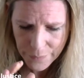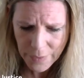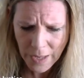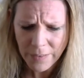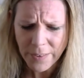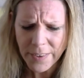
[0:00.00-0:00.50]

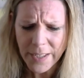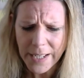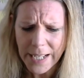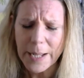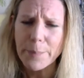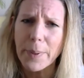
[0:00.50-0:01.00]
And
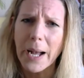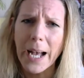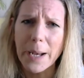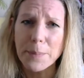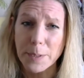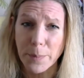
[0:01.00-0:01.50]
thirdly, and
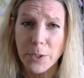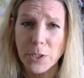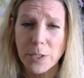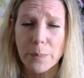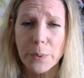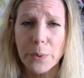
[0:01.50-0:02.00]
perhaps most
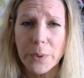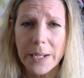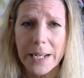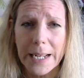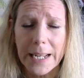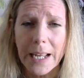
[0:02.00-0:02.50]

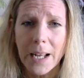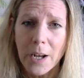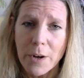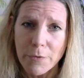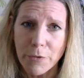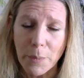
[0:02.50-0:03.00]
importantly,
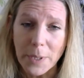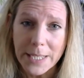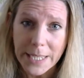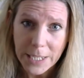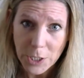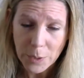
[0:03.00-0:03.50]
from a
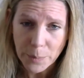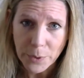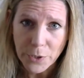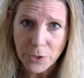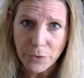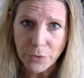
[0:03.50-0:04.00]
teaching
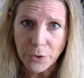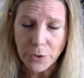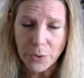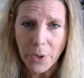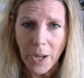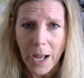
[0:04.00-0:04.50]
point of
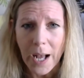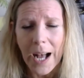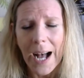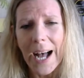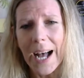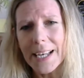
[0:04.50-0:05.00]
view,
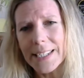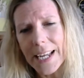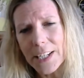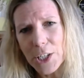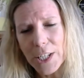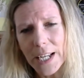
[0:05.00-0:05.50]
as
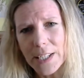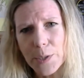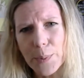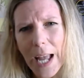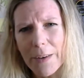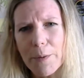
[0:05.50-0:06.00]
educators,
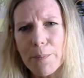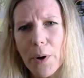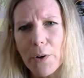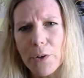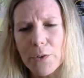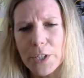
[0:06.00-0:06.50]
we have a
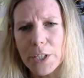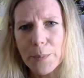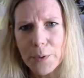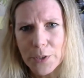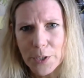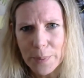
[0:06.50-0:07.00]
moral
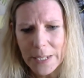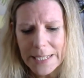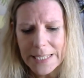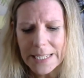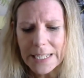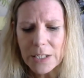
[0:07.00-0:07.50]

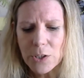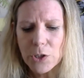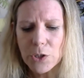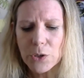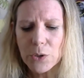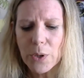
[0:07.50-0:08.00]
responsibility
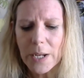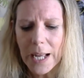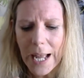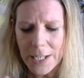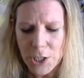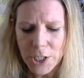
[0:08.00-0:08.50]
to
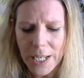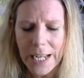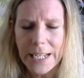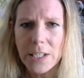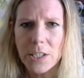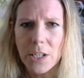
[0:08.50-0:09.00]

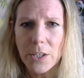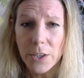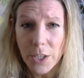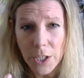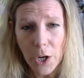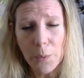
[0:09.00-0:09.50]
educate
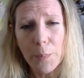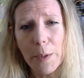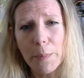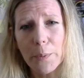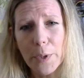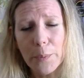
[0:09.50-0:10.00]
the young
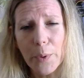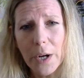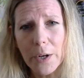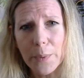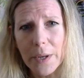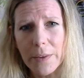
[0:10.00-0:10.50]
people we
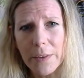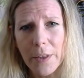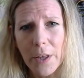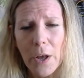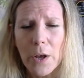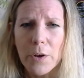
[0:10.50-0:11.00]
work with
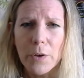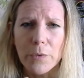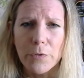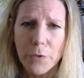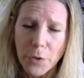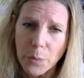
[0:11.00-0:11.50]

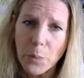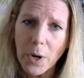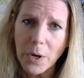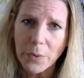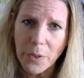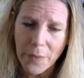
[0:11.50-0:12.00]
for the
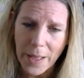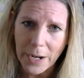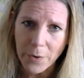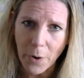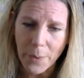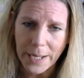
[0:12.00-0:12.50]
world that they're
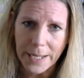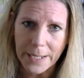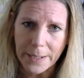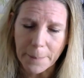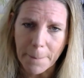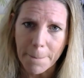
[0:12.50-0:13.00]
growing in.